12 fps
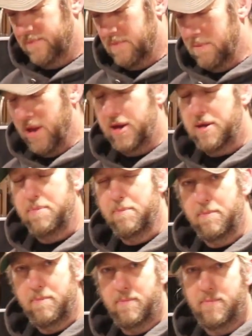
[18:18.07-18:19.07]
make
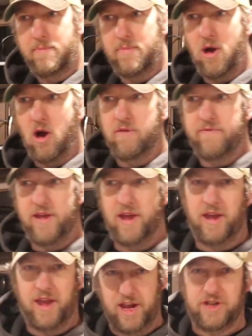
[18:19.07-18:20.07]

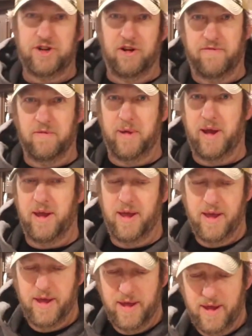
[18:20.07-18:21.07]
RVing easier for me,
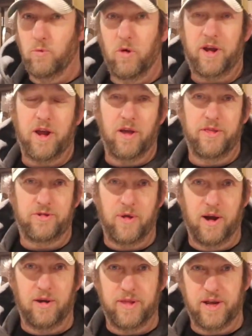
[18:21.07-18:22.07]
working on the
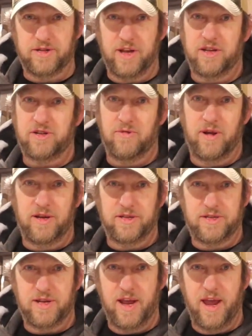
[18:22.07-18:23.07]
trailer, the
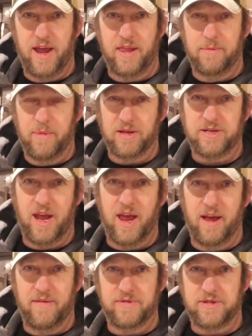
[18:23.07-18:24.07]
accessories and the
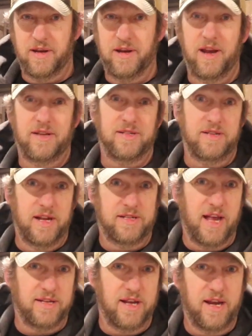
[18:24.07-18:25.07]
must-haves and the
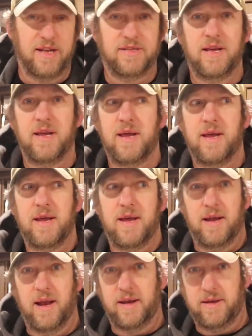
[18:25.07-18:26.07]
necessities,
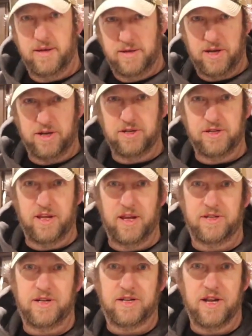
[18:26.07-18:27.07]
such as
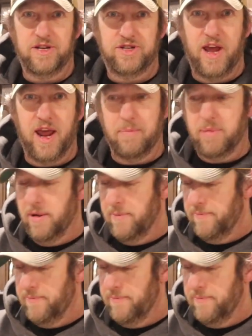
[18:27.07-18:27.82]
the 6-inch tape.